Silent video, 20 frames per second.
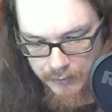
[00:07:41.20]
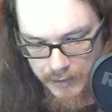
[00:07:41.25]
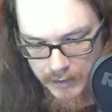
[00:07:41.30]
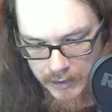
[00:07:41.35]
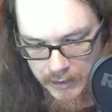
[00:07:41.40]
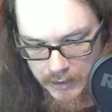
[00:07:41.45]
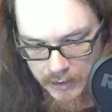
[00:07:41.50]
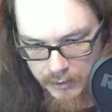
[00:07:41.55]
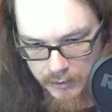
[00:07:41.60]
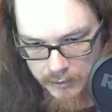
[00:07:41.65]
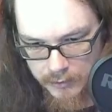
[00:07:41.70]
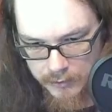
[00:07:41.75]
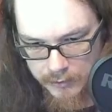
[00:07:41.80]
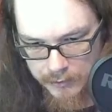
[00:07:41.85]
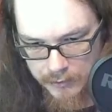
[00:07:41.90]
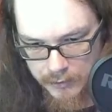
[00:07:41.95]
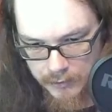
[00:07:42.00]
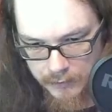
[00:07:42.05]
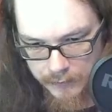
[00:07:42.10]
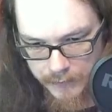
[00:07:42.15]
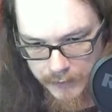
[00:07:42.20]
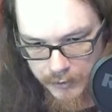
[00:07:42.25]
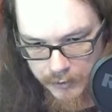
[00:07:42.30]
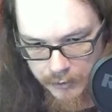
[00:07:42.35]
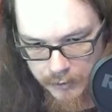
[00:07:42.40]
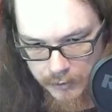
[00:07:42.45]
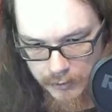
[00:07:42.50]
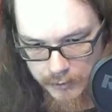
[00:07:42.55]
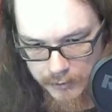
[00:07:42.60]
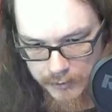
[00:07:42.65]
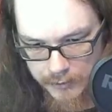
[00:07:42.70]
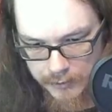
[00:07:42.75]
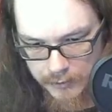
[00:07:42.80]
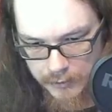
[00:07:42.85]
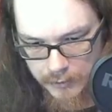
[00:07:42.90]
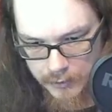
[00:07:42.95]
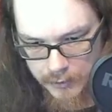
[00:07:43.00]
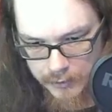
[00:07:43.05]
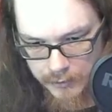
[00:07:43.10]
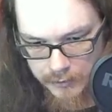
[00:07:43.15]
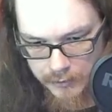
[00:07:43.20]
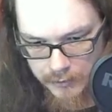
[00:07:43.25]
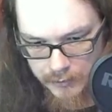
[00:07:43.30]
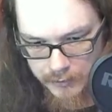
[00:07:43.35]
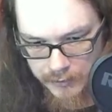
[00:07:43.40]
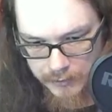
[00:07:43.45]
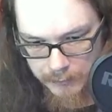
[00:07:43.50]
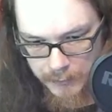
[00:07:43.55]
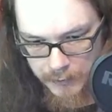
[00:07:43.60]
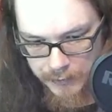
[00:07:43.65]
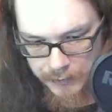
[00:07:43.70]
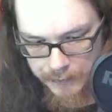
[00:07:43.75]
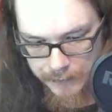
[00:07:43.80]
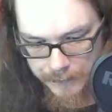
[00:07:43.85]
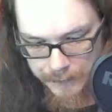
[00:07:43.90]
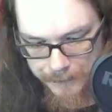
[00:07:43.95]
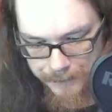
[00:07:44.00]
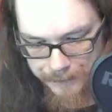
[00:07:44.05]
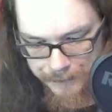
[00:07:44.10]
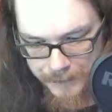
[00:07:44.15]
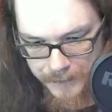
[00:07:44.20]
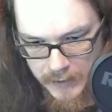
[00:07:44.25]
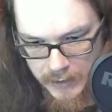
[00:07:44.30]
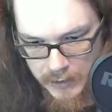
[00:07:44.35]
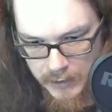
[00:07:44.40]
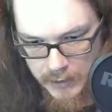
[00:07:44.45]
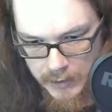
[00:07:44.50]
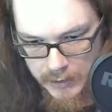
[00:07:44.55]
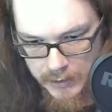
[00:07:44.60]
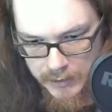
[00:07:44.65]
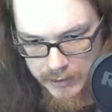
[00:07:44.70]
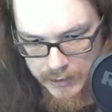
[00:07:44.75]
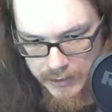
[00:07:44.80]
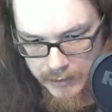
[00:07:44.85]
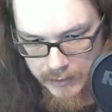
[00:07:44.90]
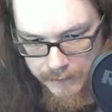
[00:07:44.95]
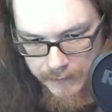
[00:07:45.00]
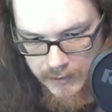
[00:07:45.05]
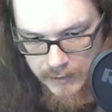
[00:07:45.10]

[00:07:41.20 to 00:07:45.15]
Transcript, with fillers: characters that are featured on these cards, at least most of them. King of